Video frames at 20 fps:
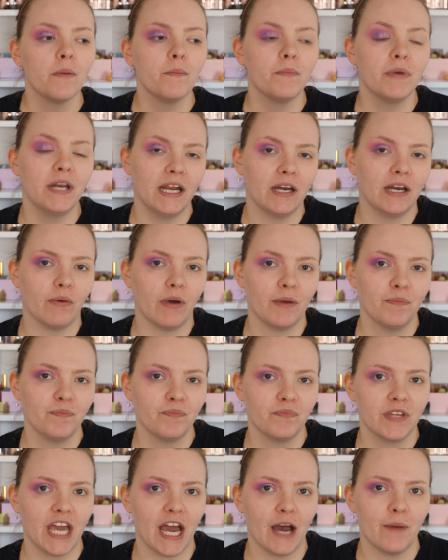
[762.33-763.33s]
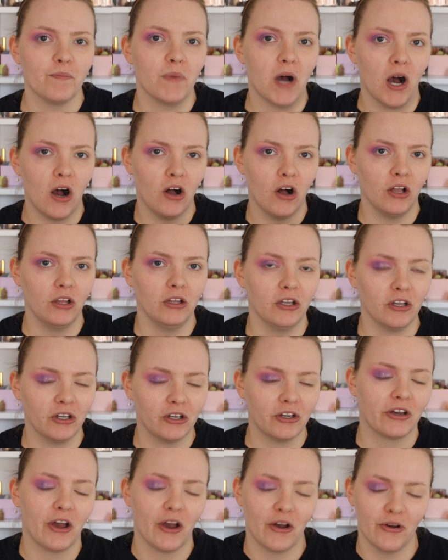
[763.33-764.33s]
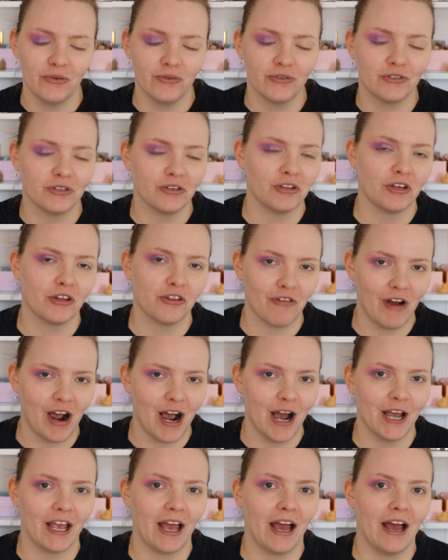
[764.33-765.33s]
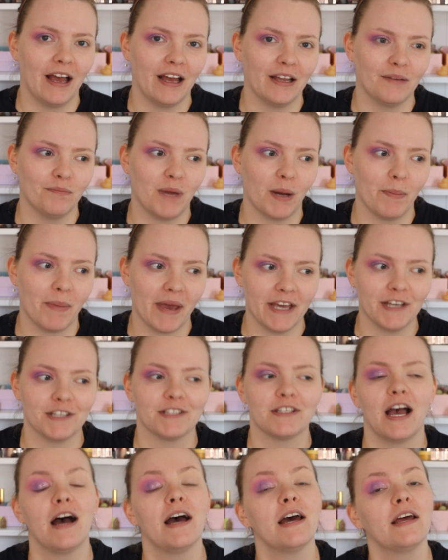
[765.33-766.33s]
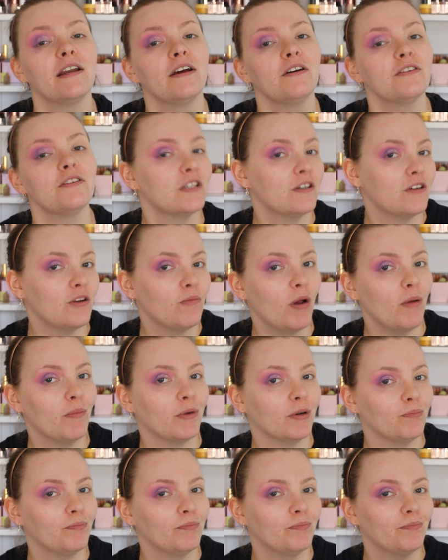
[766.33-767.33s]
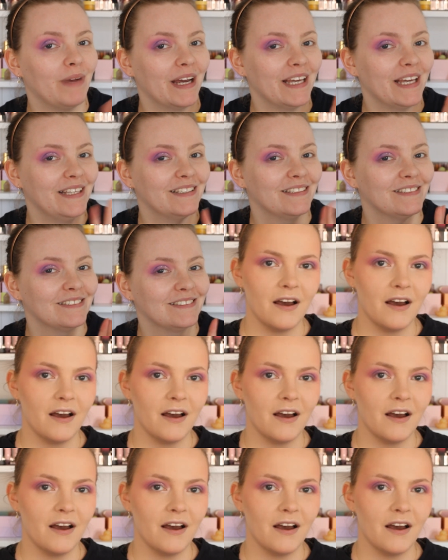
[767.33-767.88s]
But anyway, yeah, I'll go do the other eye and my base, and I'll see you in a moment. Bye.